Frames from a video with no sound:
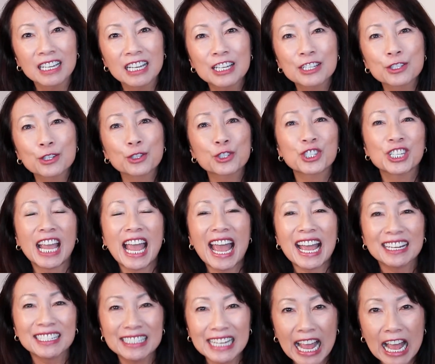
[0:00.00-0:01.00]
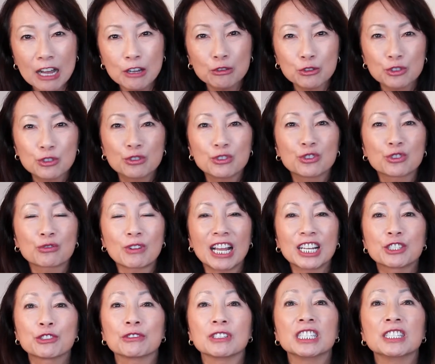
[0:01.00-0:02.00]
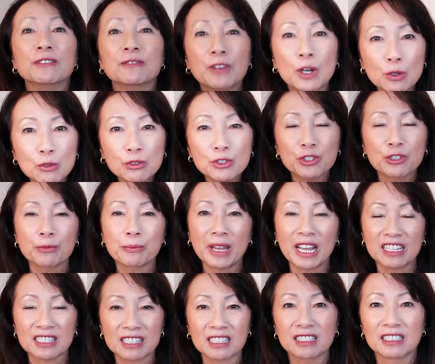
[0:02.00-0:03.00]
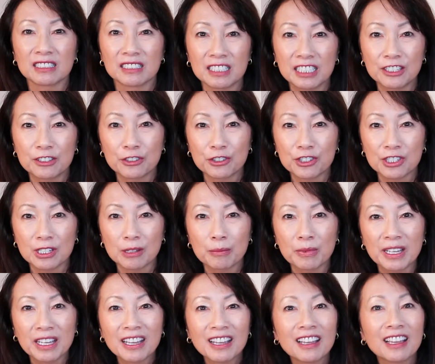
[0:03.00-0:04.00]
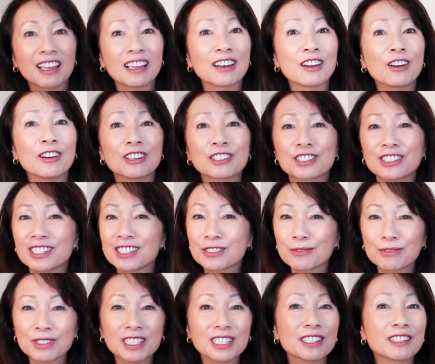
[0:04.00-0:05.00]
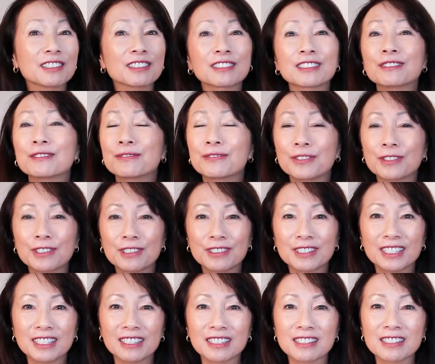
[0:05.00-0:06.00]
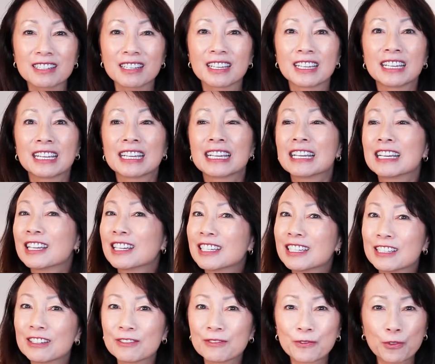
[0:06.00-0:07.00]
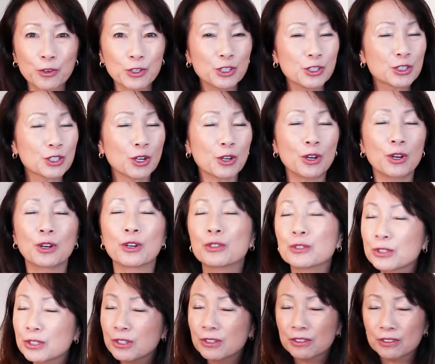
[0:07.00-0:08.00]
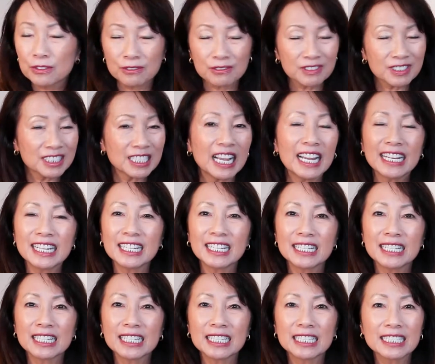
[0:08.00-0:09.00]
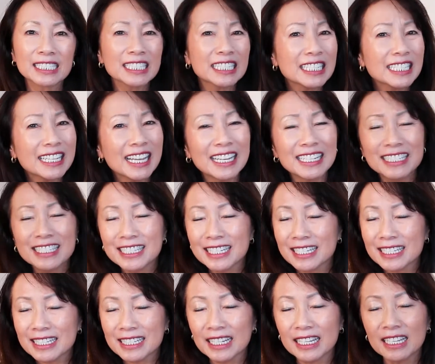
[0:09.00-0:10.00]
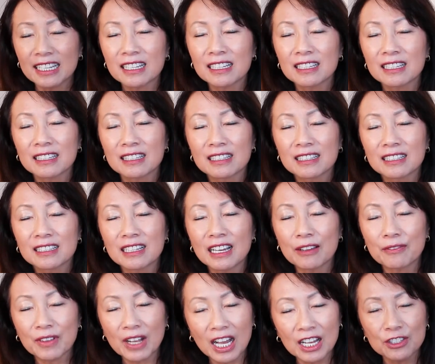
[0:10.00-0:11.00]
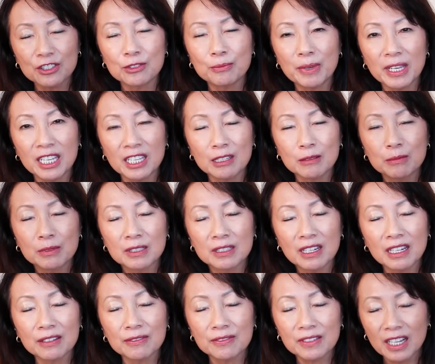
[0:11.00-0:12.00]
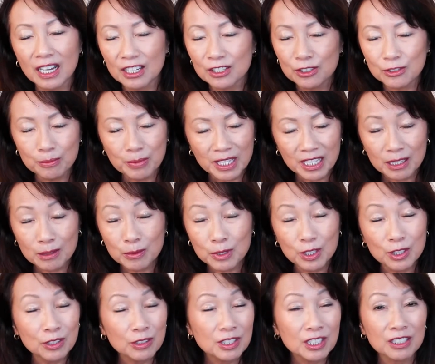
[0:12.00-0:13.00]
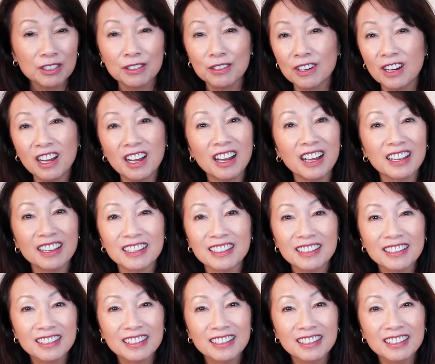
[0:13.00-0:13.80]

So she acts out to try to evoke your masculine leadership. And all she's really looking for is for you to hold her tightly and just like, I've got you, babe. I've got you, babe. You can cry.